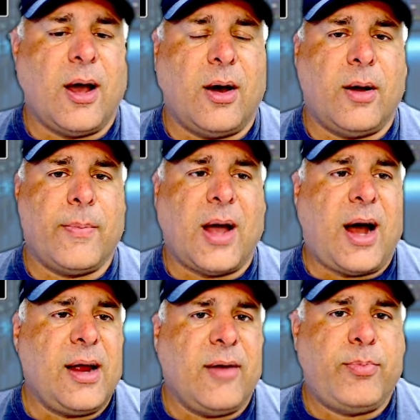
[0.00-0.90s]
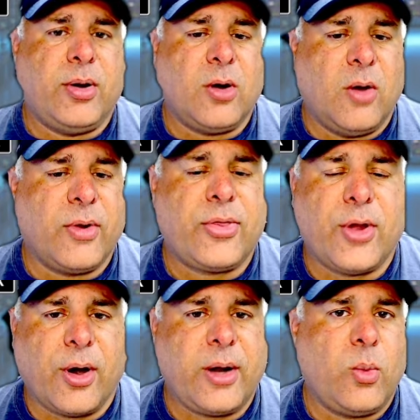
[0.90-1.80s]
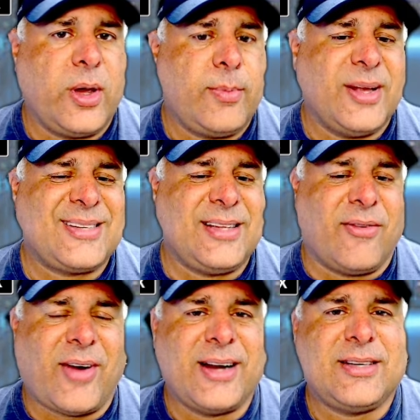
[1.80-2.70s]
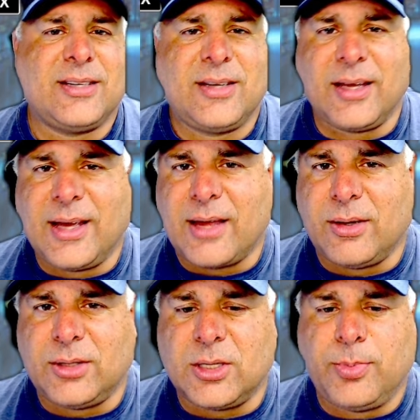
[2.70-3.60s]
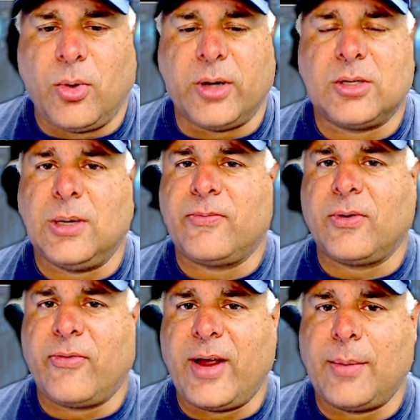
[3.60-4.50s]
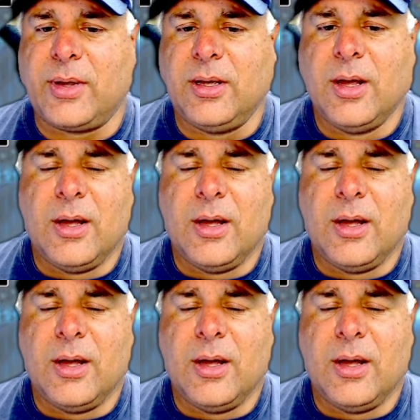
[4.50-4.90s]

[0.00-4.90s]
I have put over 30 Wingbits devices together at this point, some for family,